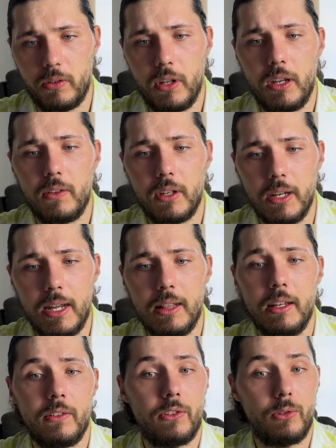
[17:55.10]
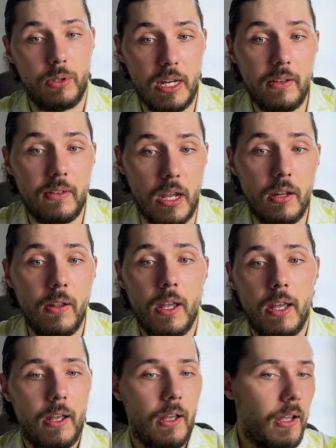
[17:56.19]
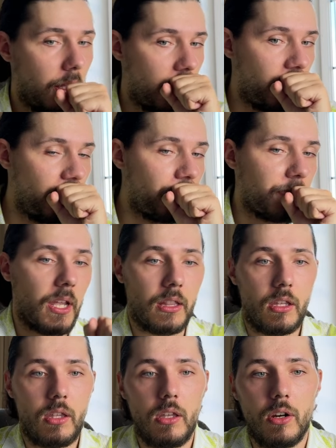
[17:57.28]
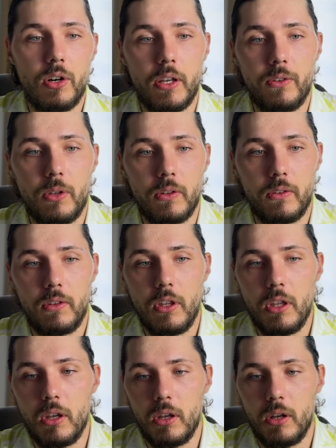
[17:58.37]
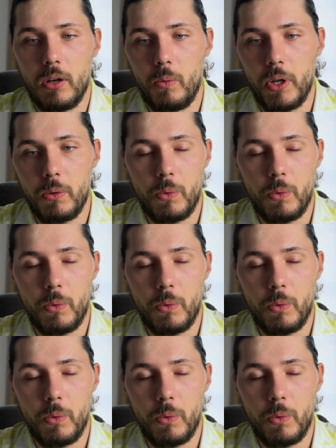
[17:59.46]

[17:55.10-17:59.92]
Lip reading: things, the guidelines, today's date. And here, as you can see, when